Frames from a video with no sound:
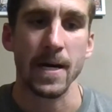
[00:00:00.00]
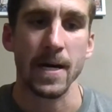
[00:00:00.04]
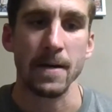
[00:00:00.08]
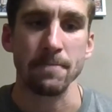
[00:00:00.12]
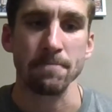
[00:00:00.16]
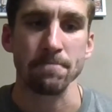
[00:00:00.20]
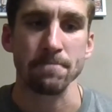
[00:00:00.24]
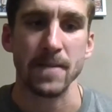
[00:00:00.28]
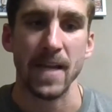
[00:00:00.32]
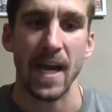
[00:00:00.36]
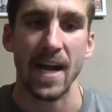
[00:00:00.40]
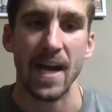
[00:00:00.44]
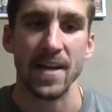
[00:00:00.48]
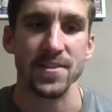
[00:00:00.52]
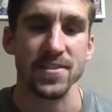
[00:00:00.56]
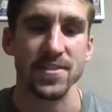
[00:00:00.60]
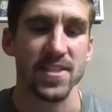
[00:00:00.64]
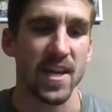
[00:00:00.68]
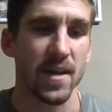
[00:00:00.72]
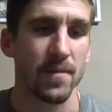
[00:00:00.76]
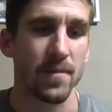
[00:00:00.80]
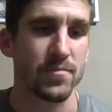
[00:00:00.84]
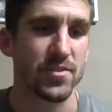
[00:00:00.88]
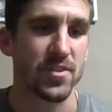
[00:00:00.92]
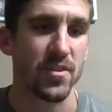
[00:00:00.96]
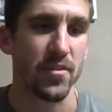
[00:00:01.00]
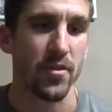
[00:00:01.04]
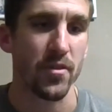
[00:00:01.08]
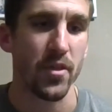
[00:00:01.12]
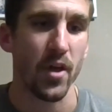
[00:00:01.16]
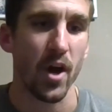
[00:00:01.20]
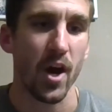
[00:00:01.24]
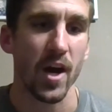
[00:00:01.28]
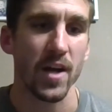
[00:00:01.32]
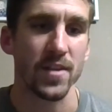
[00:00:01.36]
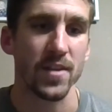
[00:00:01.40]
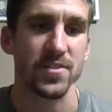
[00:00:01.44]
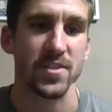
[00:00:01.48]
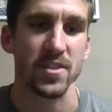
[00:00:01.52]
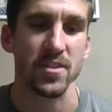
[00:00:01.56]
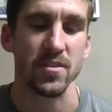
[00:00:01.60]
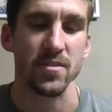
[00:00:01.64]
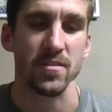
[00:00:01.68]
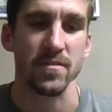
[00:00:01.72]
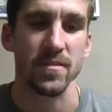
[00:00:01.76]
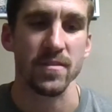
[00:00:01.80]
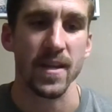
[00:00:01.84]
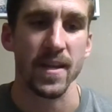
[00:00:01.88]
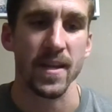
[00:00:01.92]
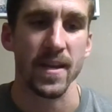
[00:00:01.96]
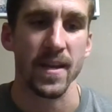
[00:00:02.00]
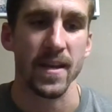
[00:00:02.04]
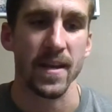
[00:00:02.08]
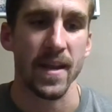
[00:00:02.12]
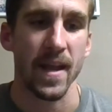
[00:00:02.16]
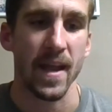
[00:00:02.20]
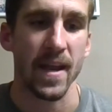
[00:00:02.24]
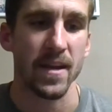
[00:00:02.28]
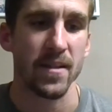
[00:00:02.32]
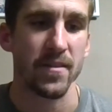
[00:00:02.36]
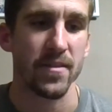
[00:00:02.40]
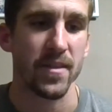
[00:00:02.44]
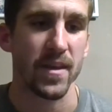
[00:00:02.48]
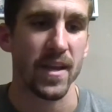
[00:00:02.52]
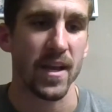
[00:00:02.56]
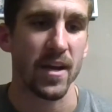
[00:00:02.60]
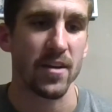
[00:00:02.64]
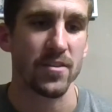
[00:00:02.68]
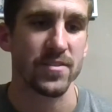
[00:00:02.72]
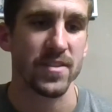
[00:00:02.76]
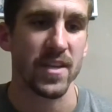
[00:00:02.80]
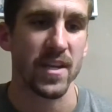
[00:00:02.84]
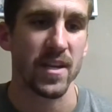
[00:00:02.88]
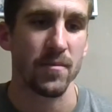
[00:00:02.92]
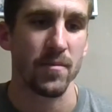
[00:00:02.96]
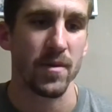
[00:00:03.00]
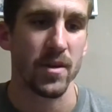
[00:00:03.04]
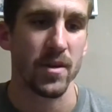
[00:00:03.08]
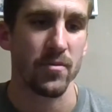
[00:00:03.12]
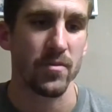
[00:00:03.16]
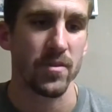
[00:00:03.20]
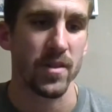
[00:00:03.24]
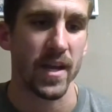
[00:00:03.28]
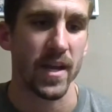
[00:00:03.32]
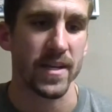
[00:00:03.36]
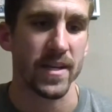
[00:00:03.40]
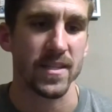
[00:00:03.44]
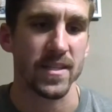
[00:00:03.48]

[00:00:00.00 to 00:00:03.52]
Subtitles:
concepts and thoughts and anything else anybody would like to